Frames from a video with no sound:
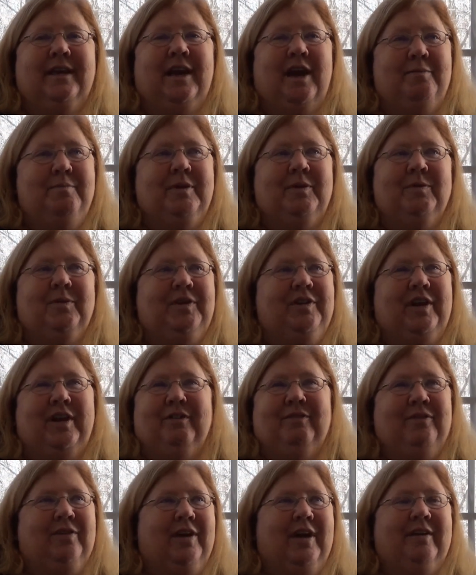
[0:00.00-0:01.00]
and I've been
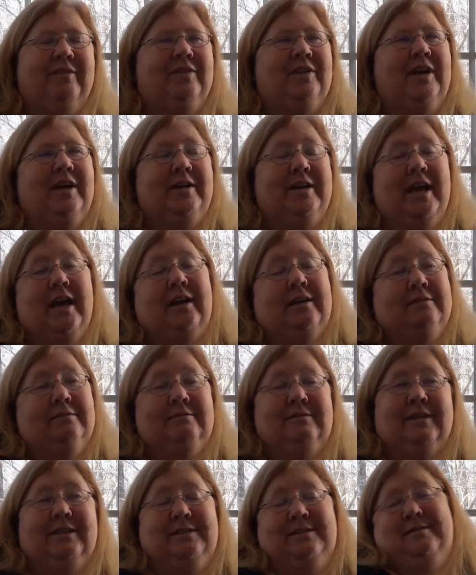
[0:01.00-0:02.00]
retired forever. And uh, yeah,
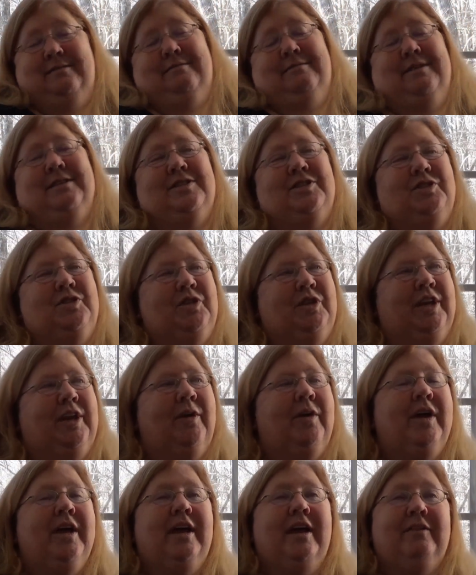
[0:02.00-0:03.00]
it's it's you
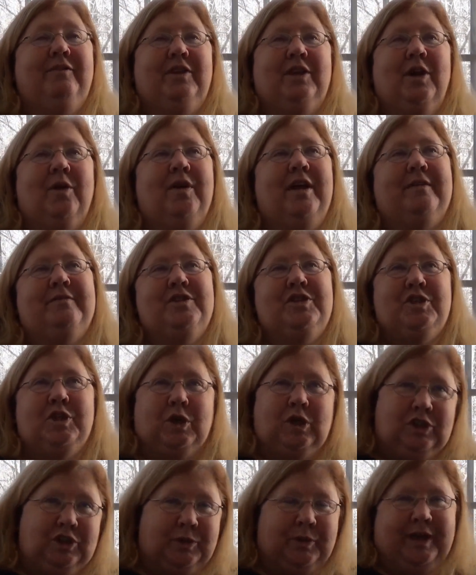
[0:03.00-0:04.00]
know if you don't have
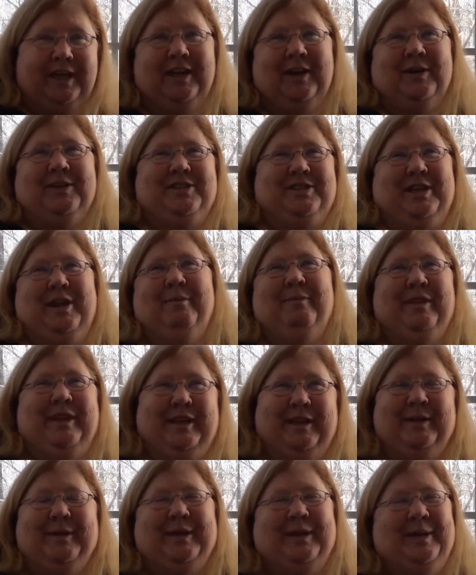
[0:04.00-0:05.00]
surgery or
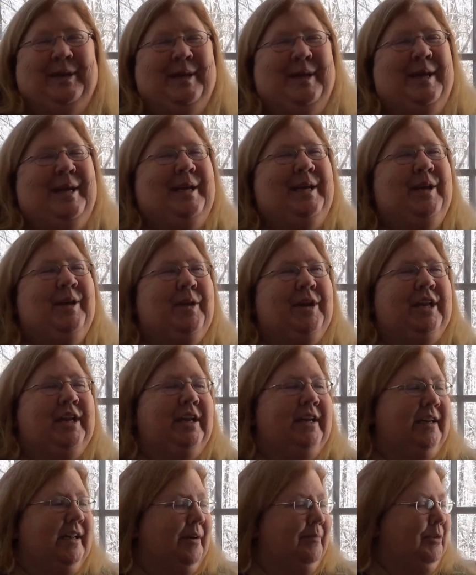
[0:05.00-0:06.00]
something, you mm-hmm. can you can
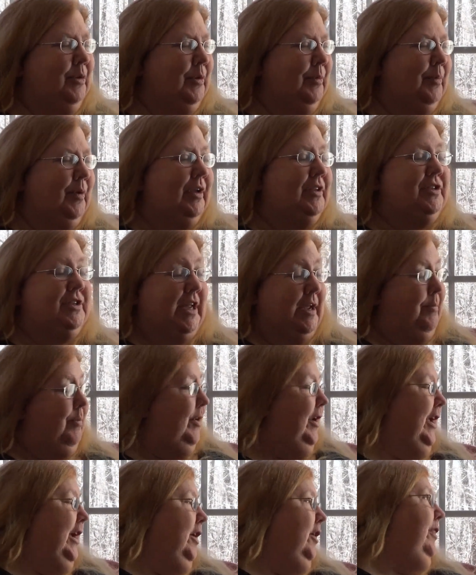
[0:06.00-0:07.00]
end up doing pretty stay
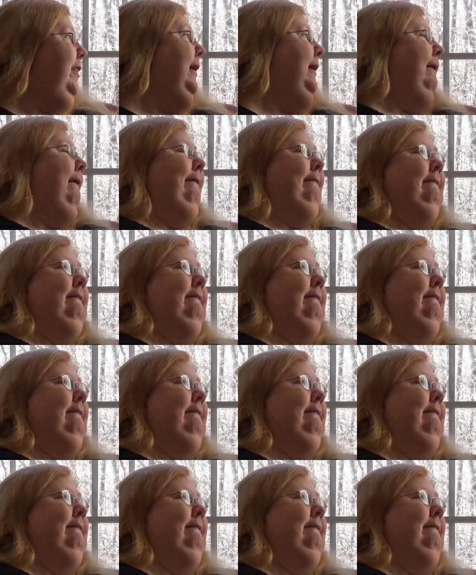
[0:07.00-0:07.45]
pretty healthy